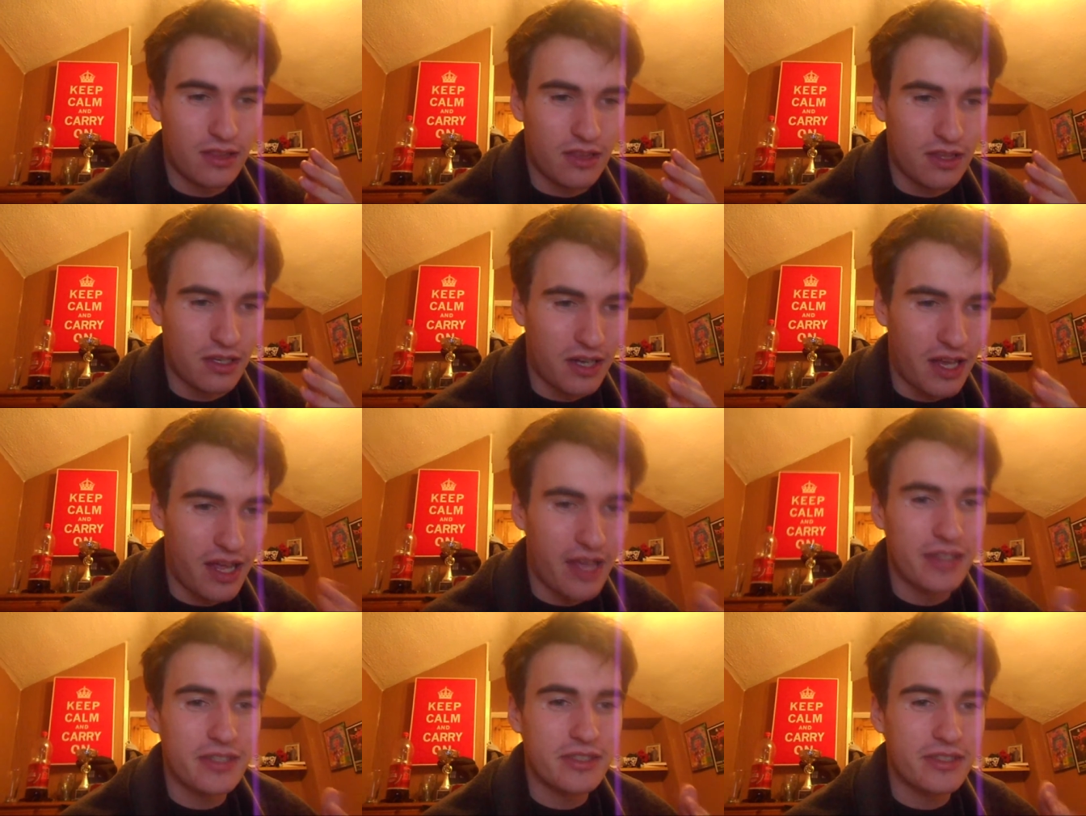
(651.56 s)

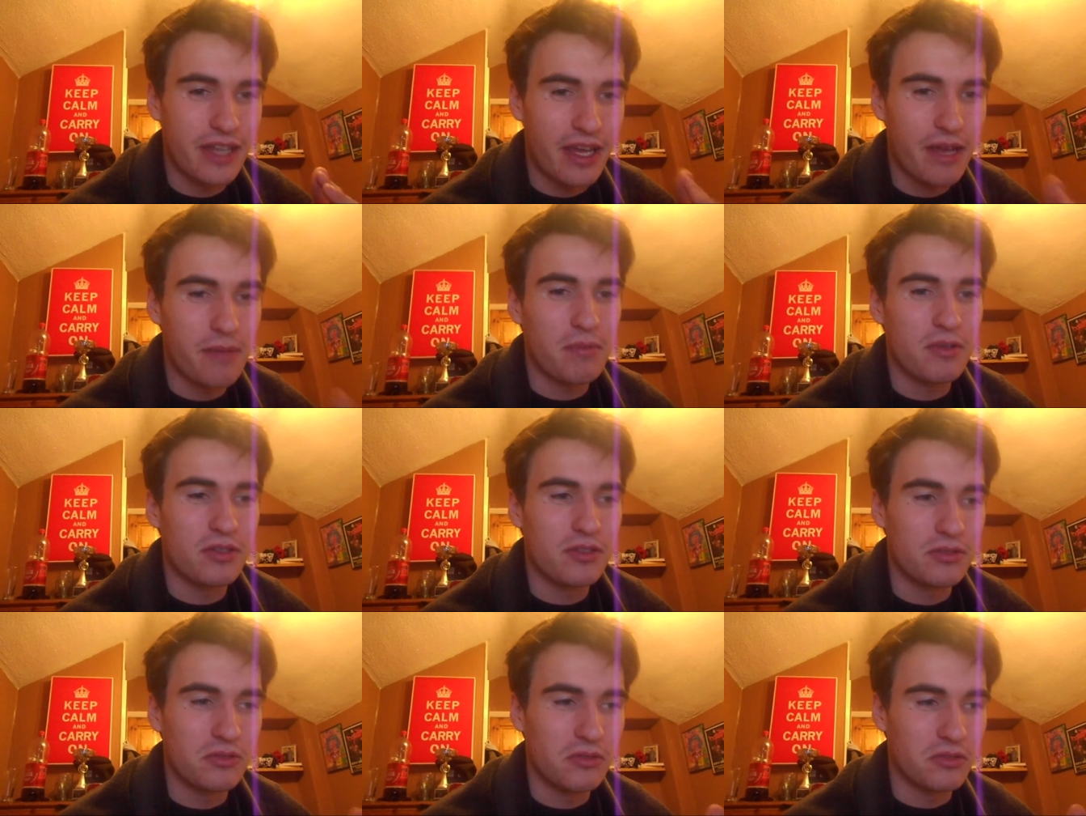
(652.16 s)
last
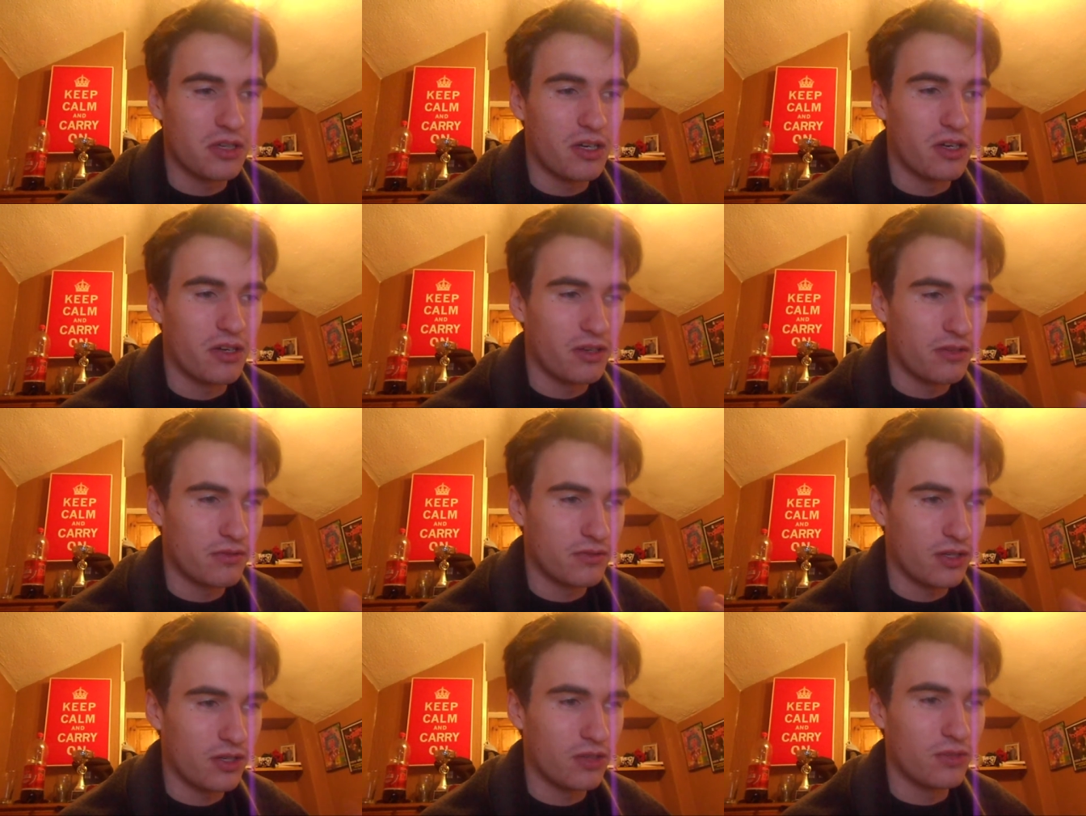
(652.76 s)
episode
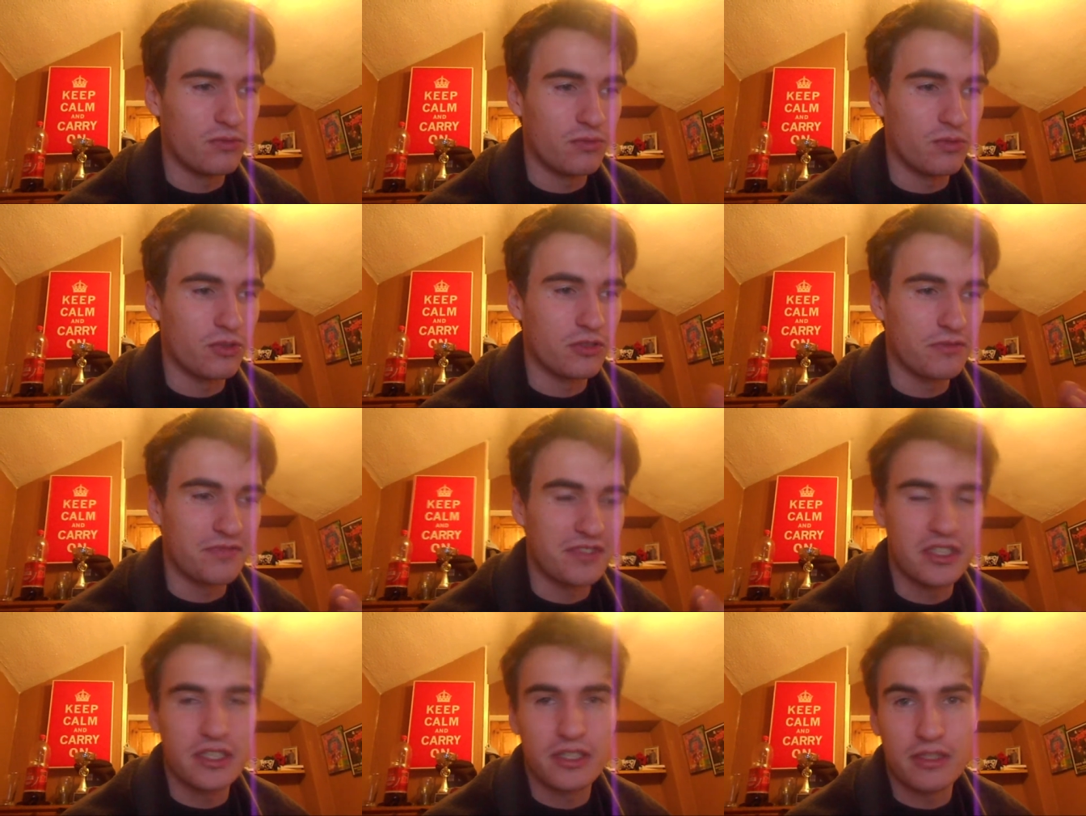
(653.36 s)
of Clone Wars
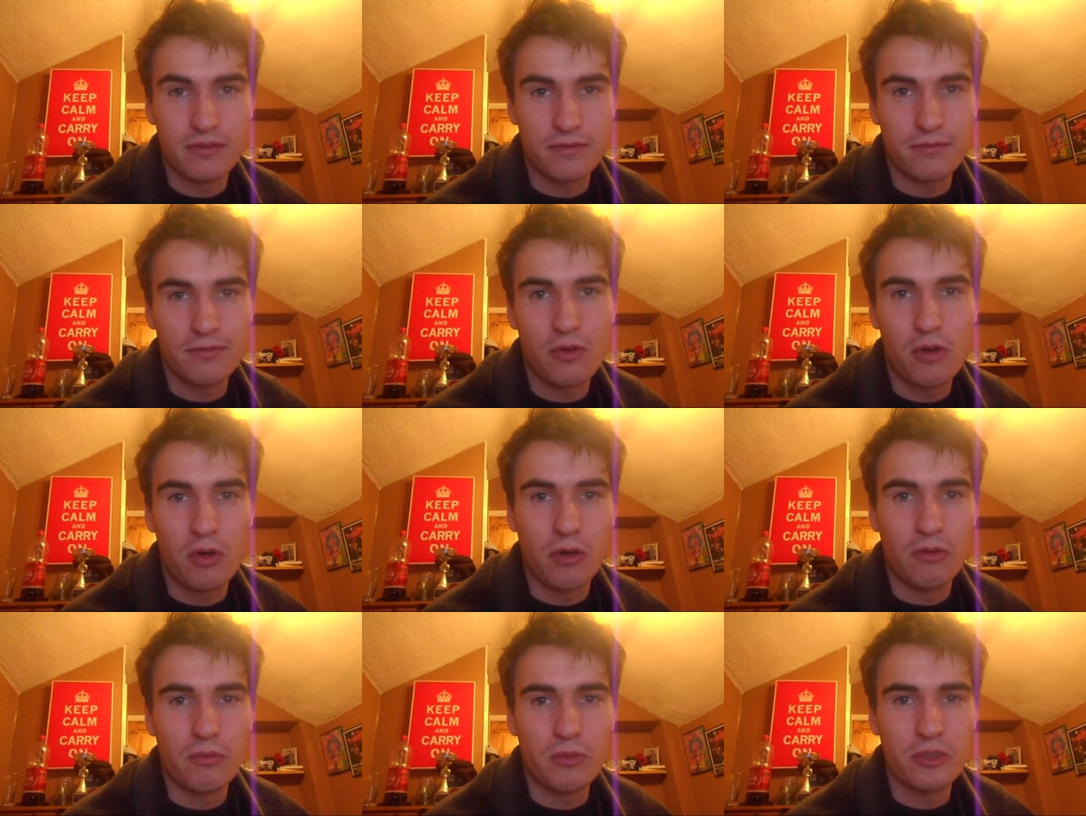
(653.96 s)
for Season
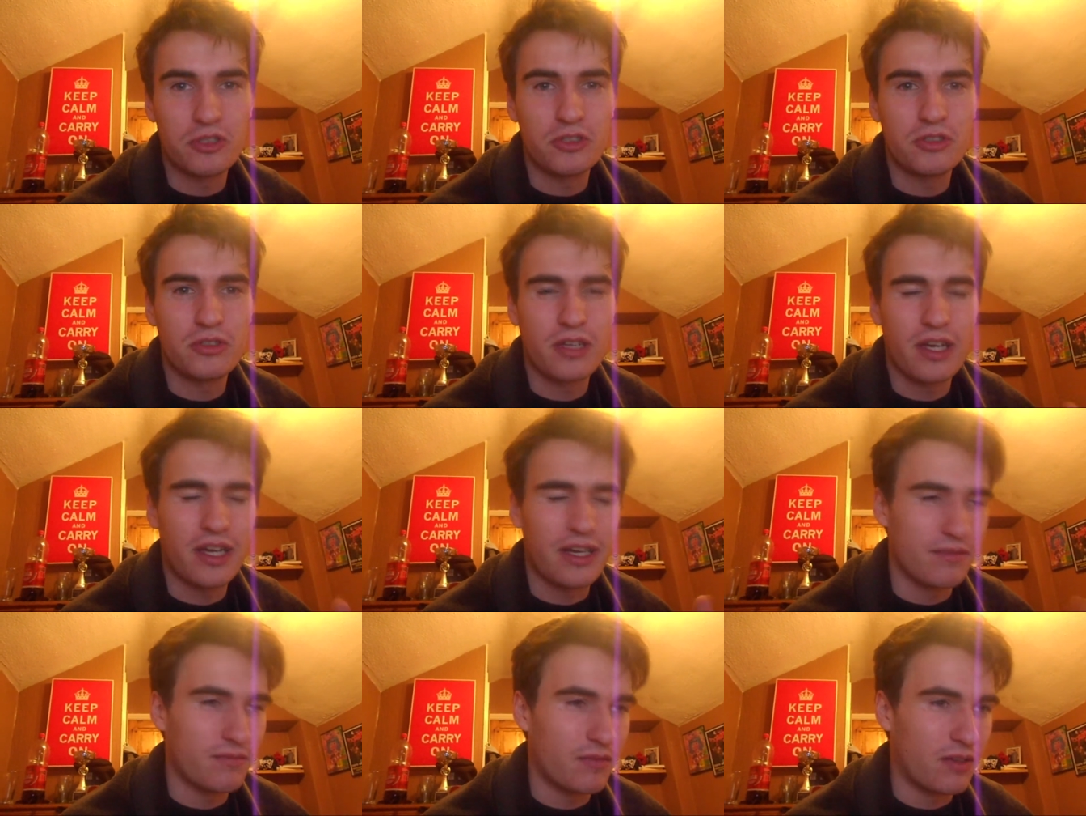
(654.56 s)
4, which
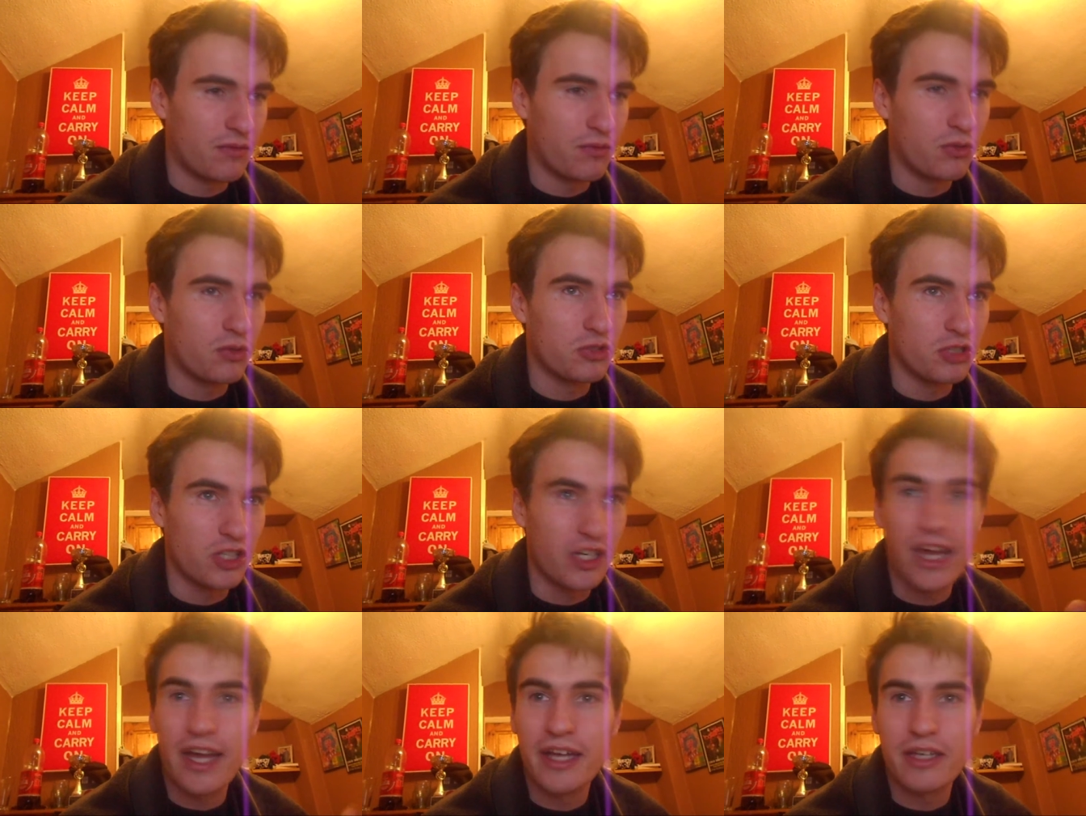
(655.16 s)

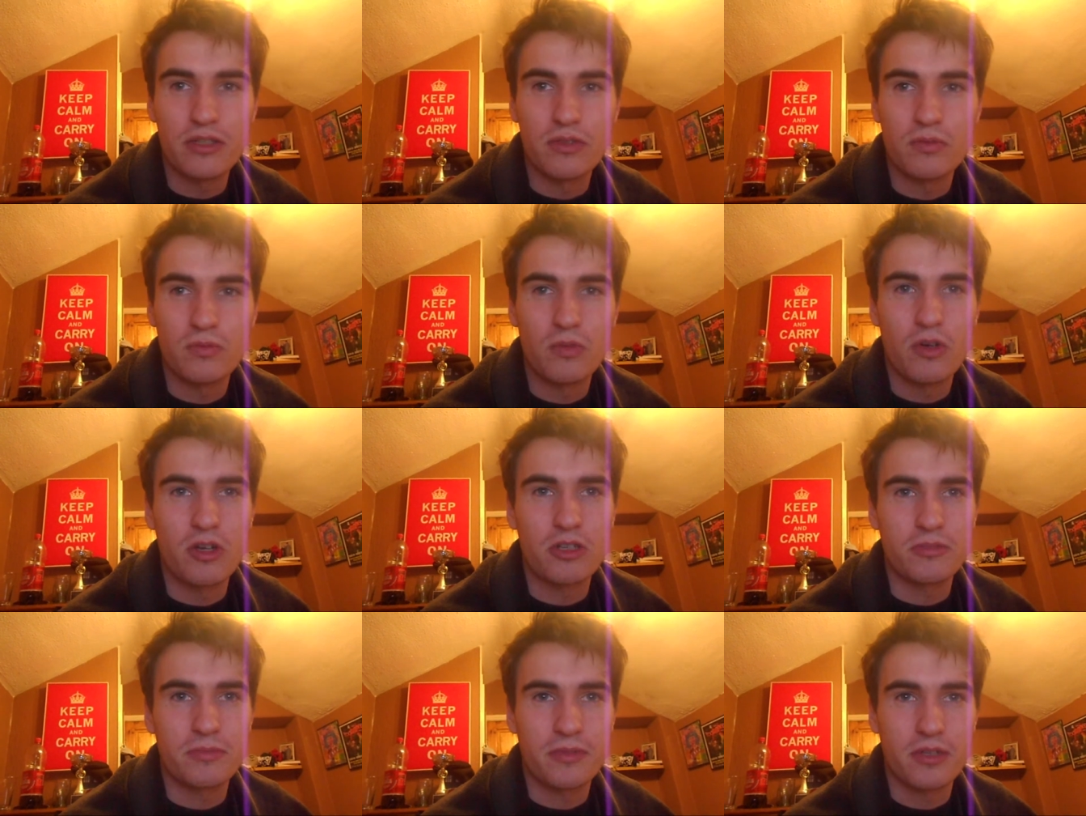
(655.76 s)
unfortunately I couldn't
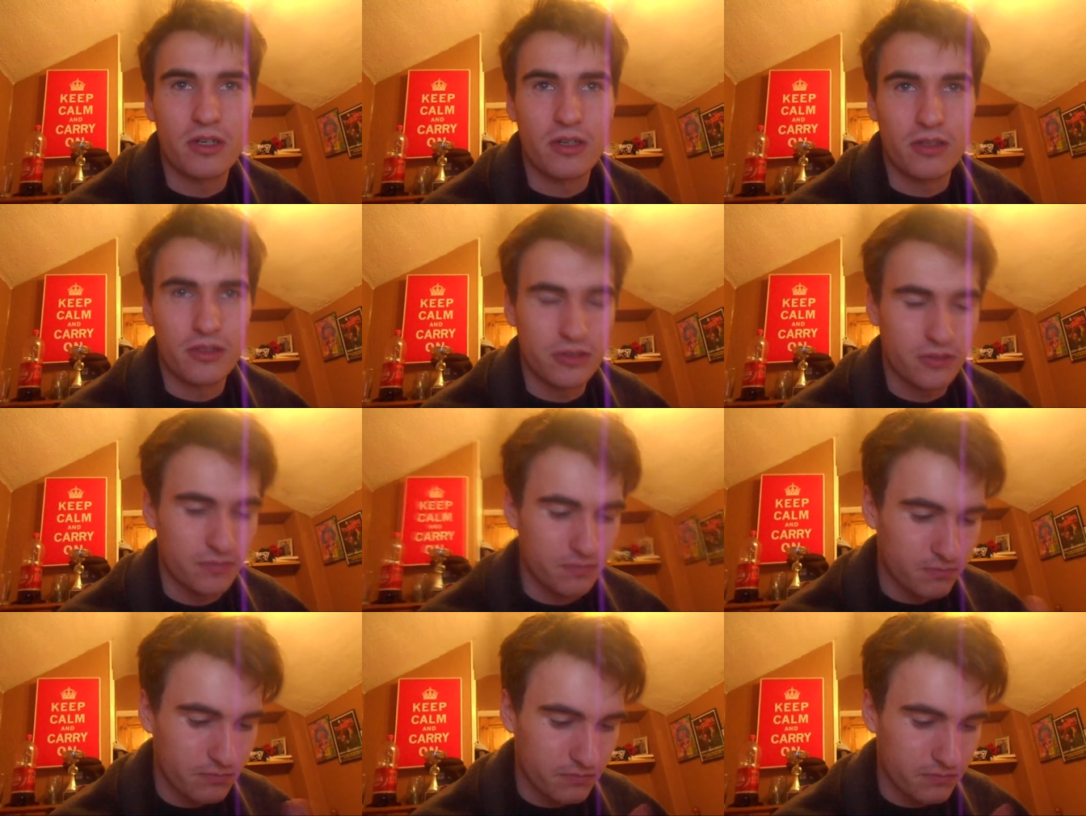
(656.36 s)
watch because